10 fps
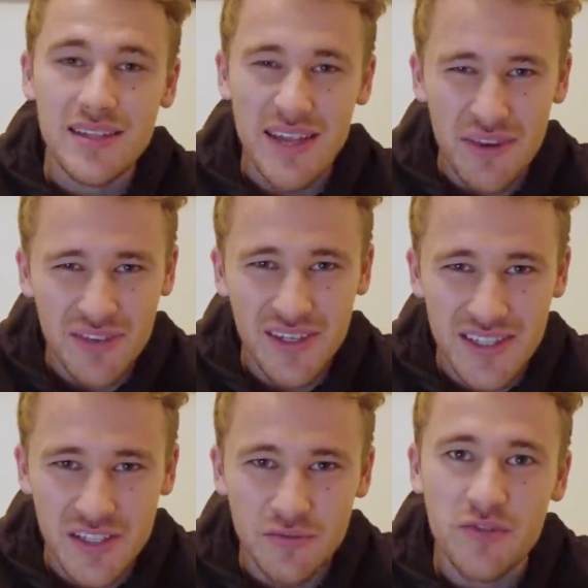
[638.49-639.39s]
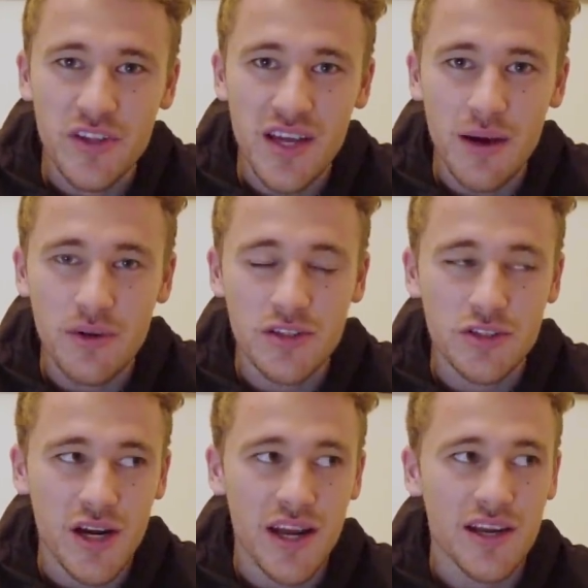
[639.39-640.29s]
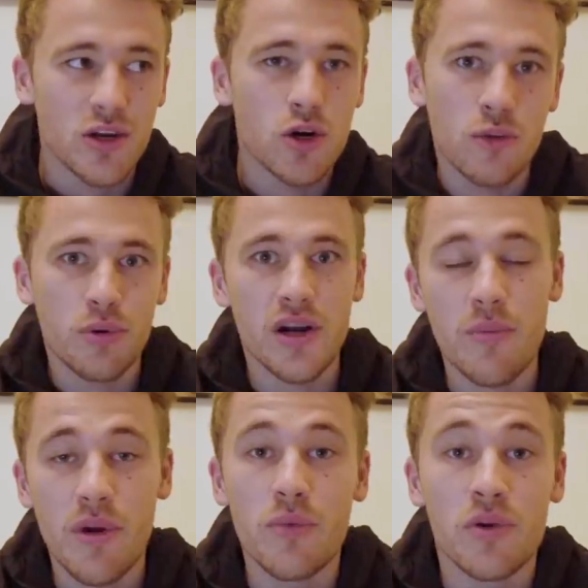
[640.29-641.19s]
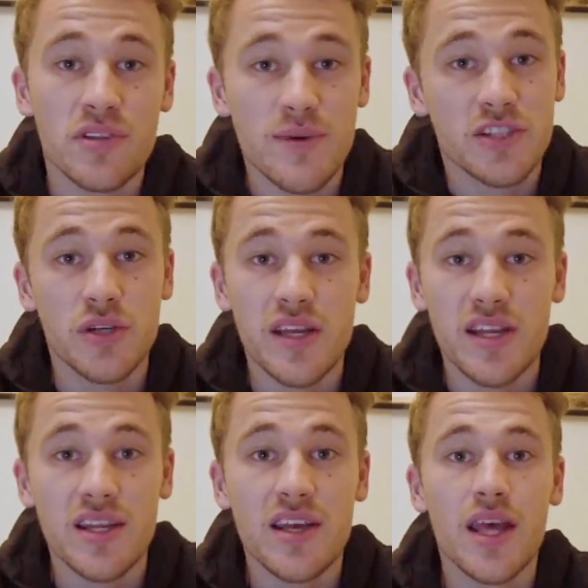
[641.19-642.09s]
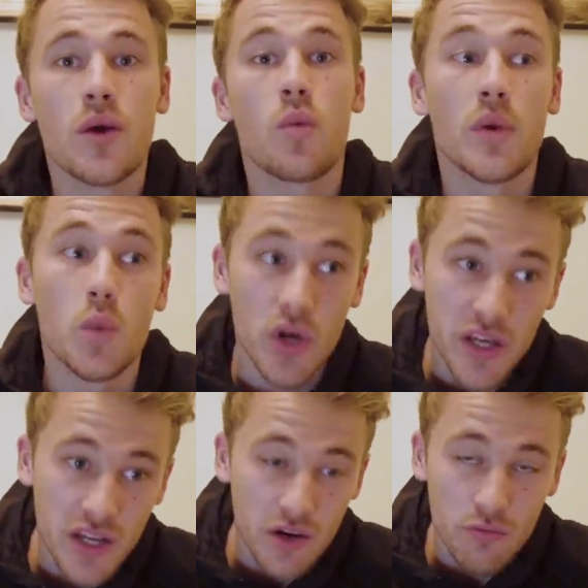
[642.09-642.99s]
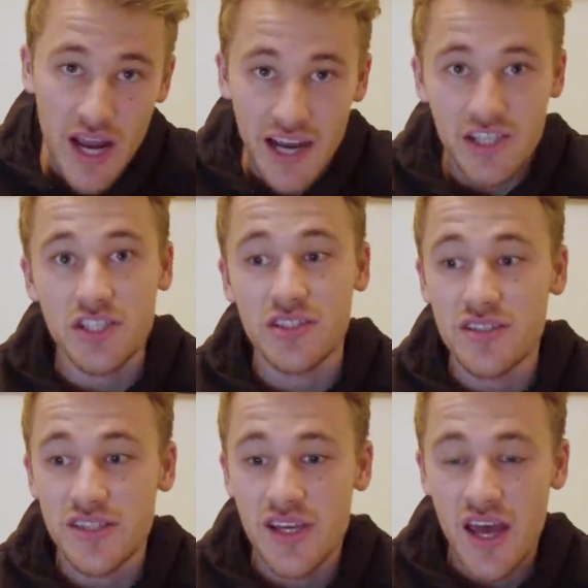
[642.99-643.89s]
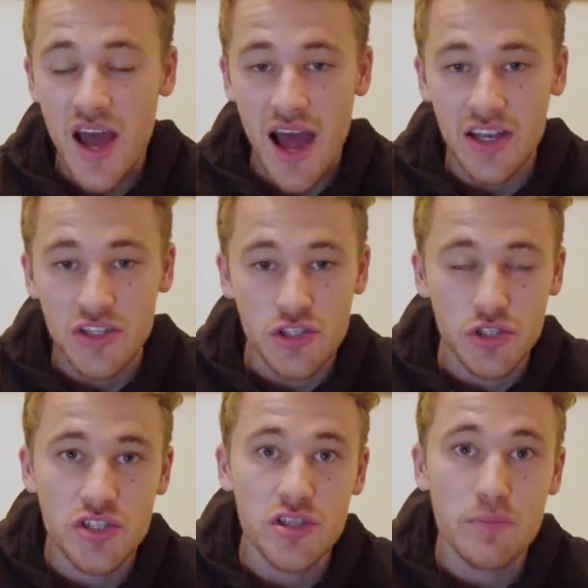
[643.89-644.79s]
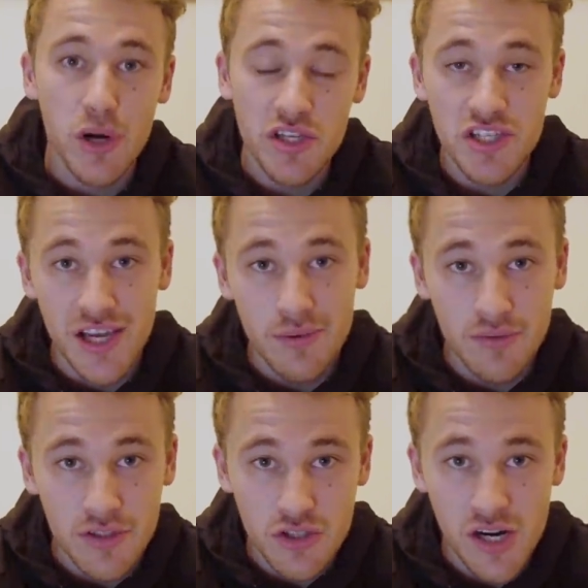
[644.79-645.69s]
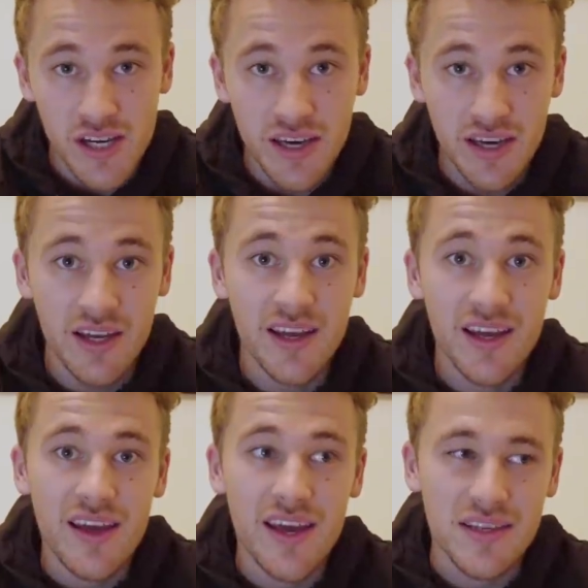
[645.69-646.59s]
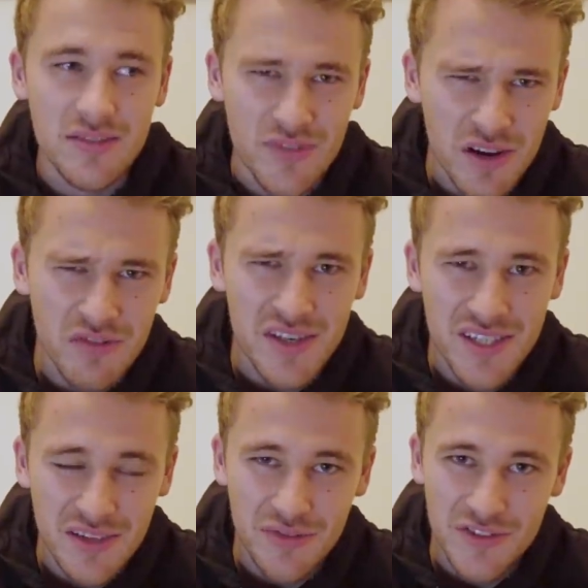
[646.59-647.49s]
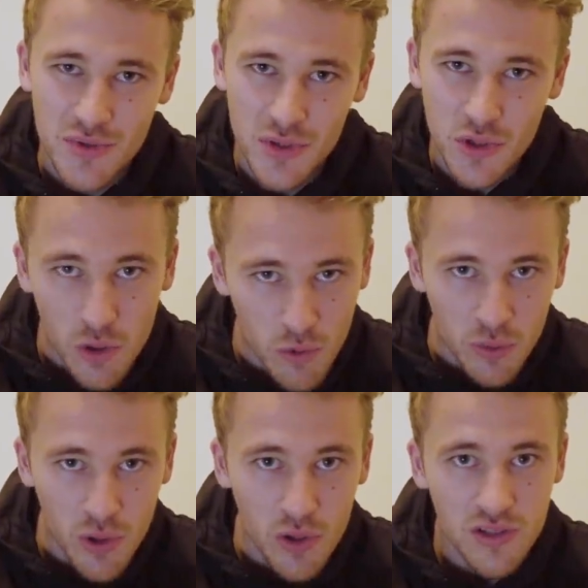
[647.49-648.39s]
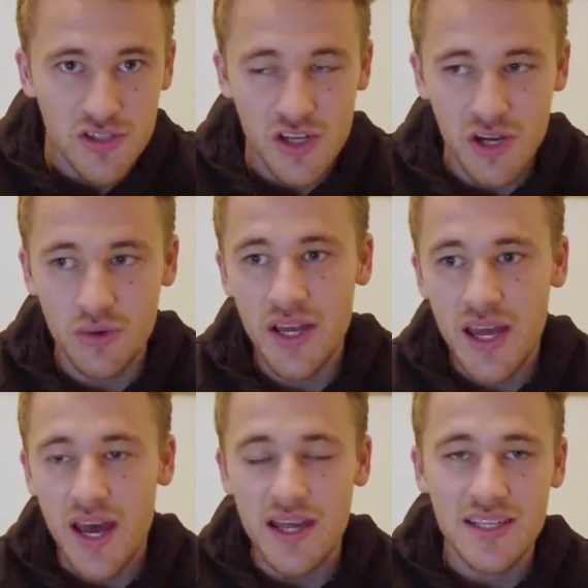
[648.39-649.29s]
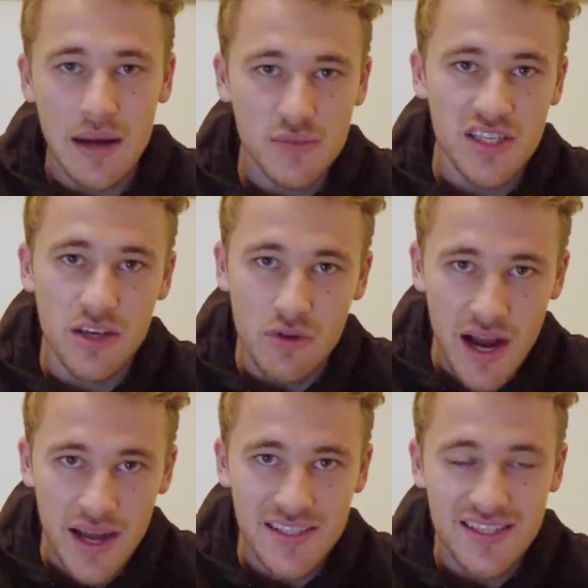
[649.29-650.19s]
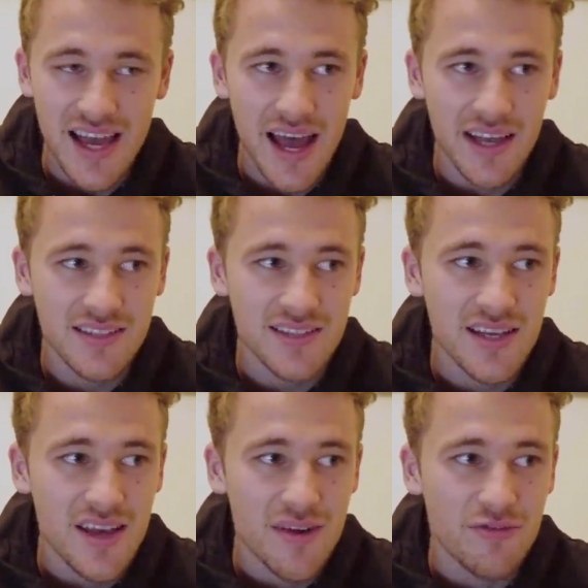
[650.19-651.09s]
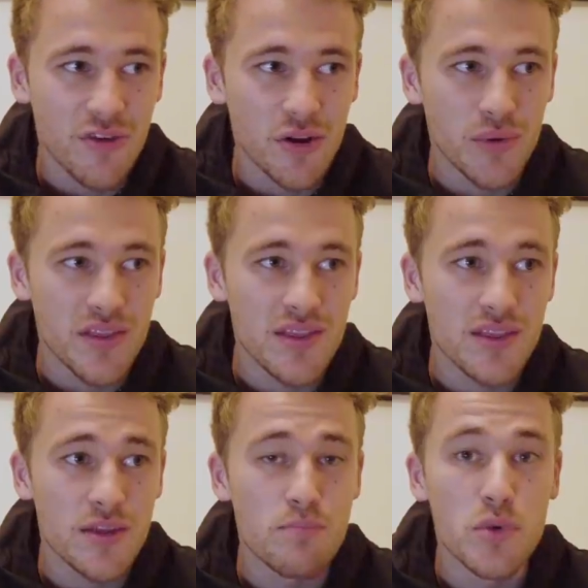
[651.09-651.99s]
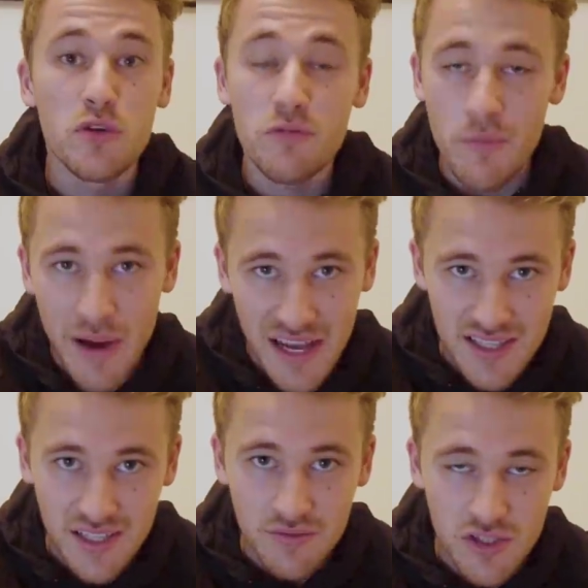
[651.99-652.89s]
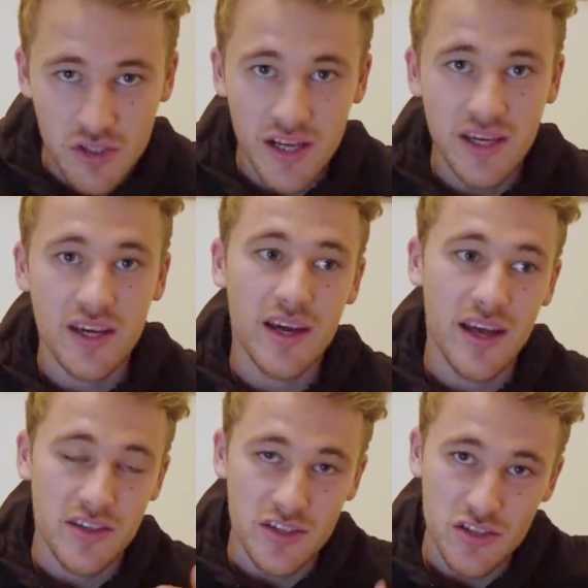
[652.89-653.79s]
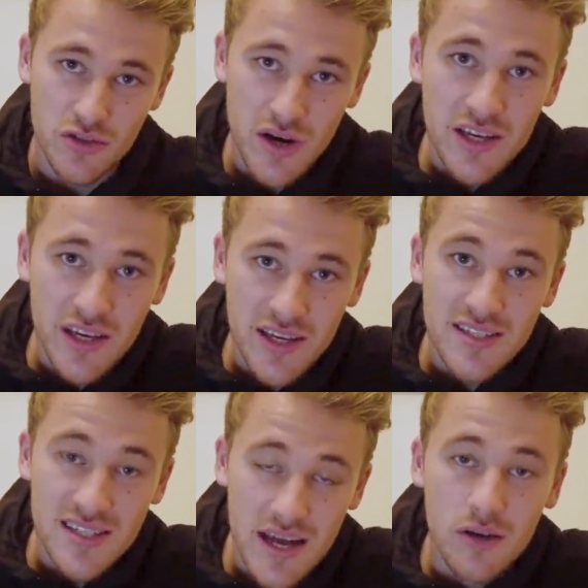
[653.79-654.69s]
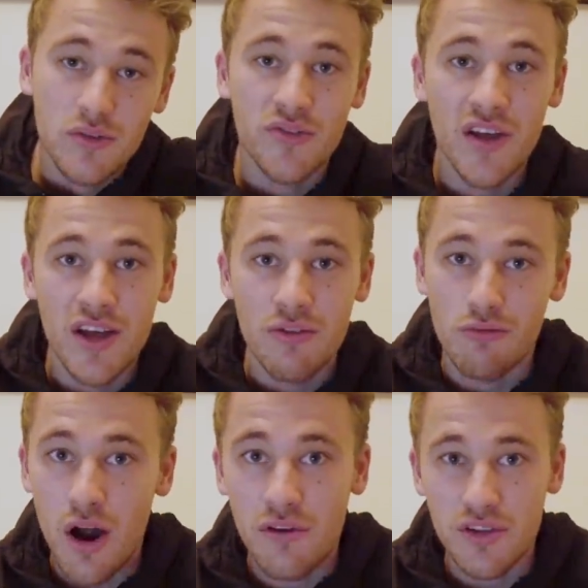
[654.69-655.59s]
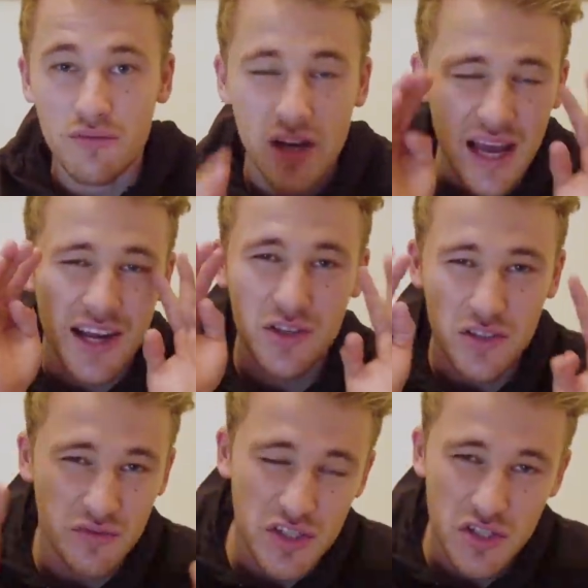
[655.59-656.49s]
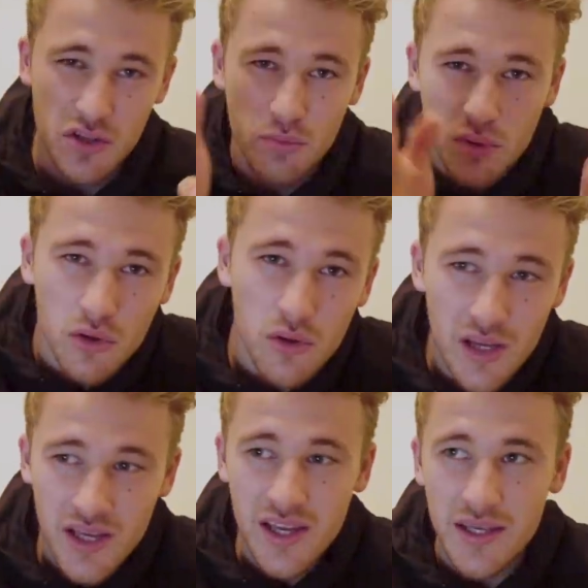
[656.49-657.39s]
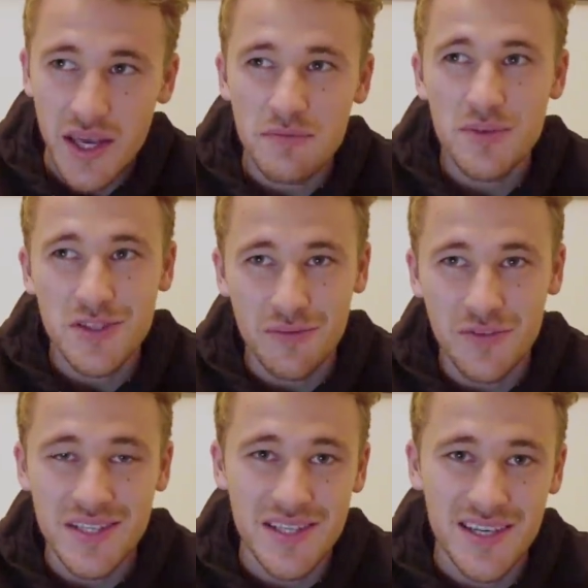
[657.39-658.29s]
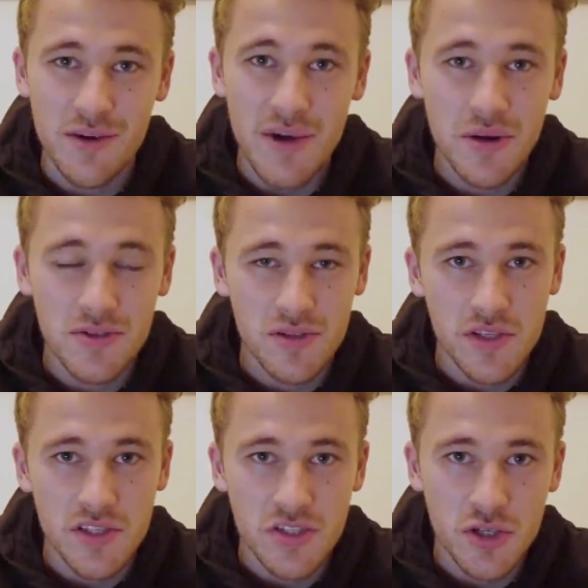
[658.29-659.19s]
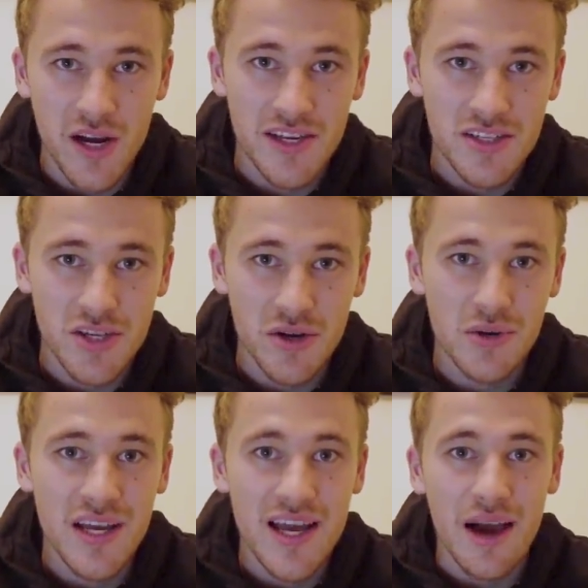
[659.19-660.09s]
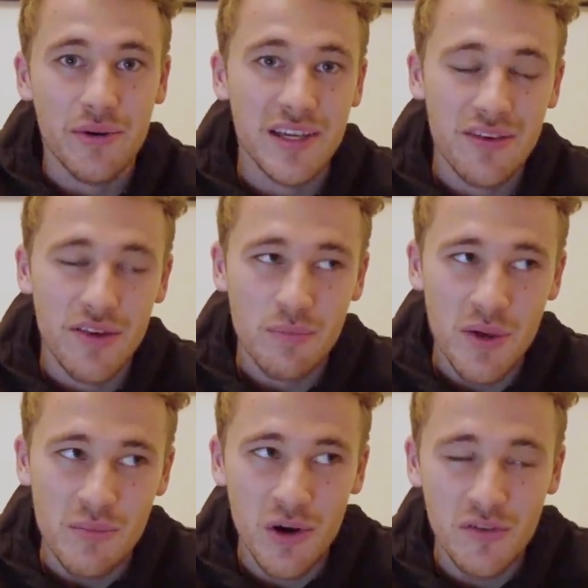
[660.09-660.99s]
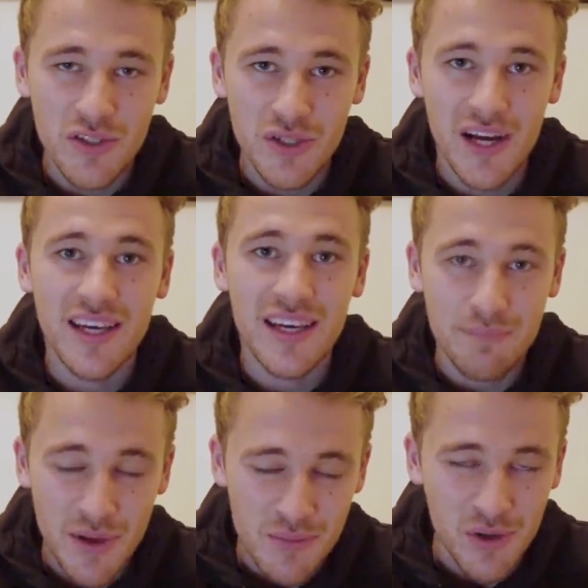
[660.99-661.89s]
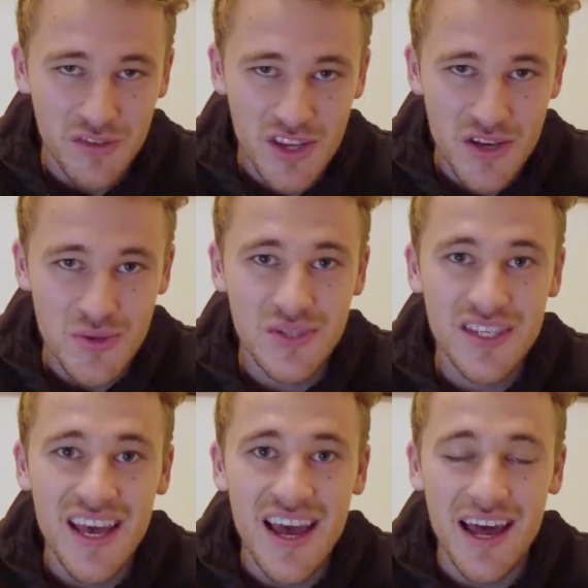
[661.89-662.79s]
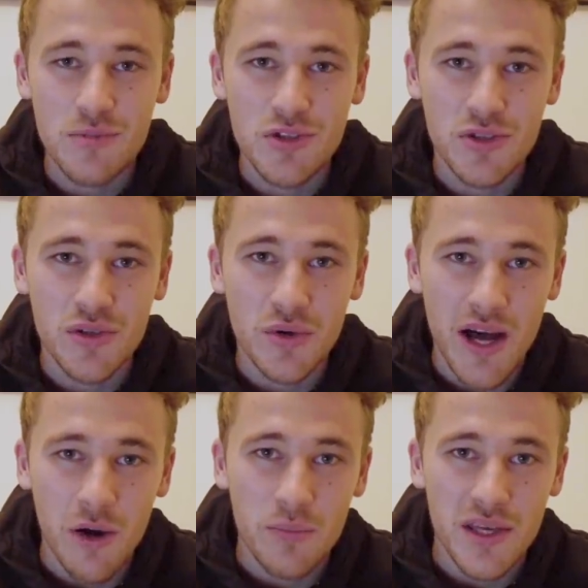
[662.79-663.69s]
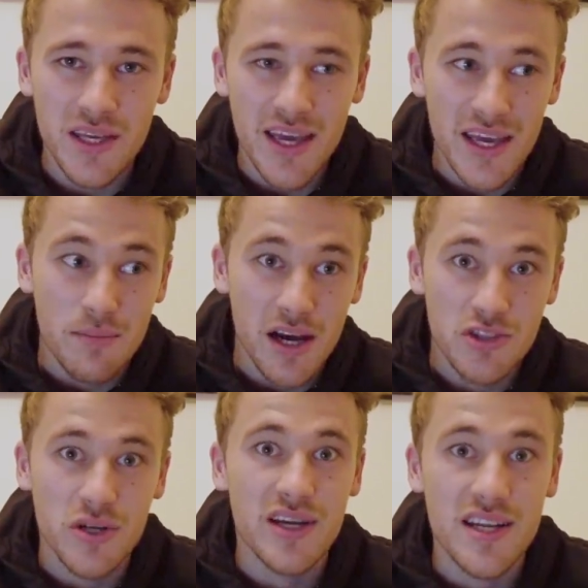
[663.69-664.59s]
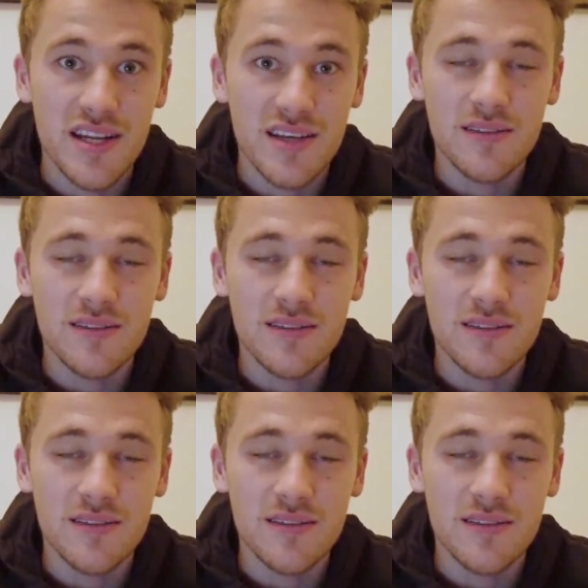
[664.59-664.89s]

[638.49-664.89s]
Definitely something that I'm going to try and incorporate a bit more into my training when working on reactions and judging the body shape of a striker. It is very, very different to a normal ball, so adapting your eyes and following the movement pattern of the striker and the strike itself, rather than relying on your vision of the ball, gave me something to think about and something to try. So I'm going to give it a bit more of a try, a bit a use, and I'm sure it will help me in my training.